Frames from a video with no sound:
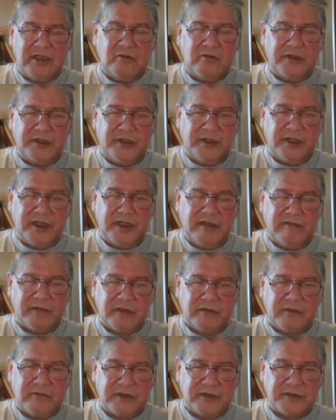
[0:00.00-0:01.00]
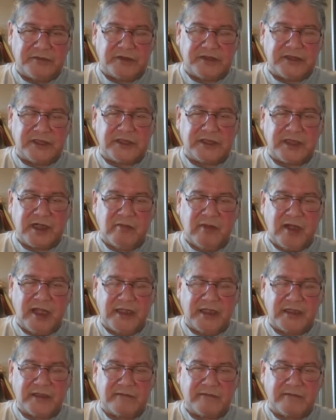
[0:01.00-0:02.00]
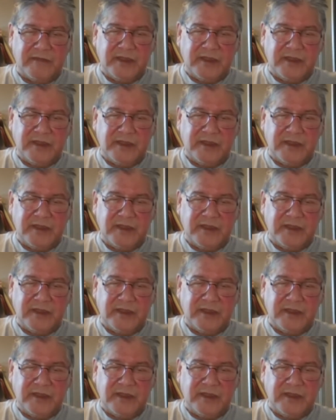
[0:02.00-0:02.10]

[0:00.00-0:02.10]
with her gift, which was the star blanket,